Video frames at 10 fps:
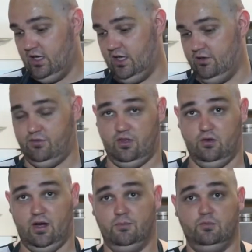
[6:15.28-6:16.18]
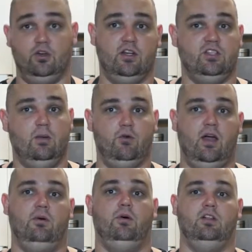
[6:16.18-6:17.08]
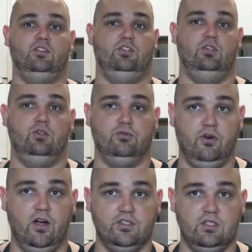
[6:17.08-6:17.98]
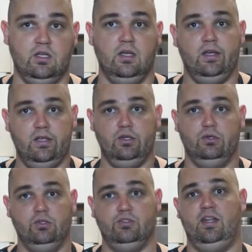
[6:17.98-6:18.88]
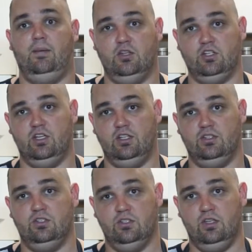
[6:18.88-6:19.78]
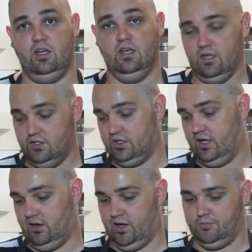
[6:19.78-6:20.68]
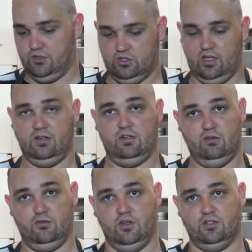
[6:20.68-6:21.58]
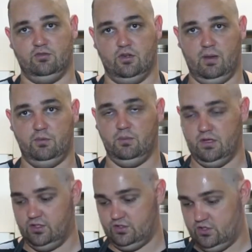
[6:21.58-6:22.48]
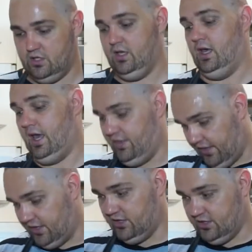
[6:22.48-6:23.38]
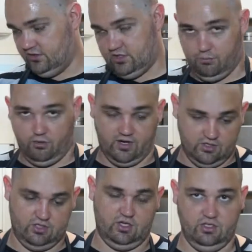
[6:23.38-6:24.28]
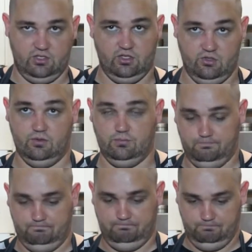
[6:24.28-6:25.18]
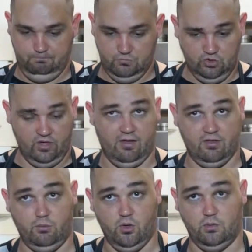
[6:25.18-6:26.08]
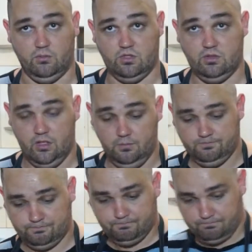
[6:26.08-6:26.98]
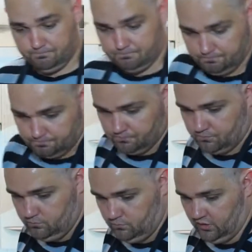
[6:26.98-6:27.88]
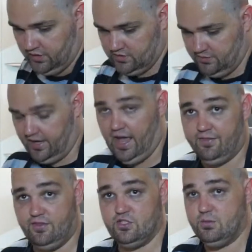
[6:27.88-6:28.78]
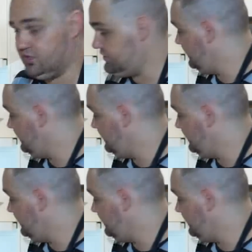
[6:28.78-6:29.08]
if you try to separate it while it's still frozen, you'll snap your sheets. Yeah, so just let it defrost for a couple of minutes, and then you can separate your sheets, and you shouldn't have any problems. Yeah. Okay, so I'm going to add this spinach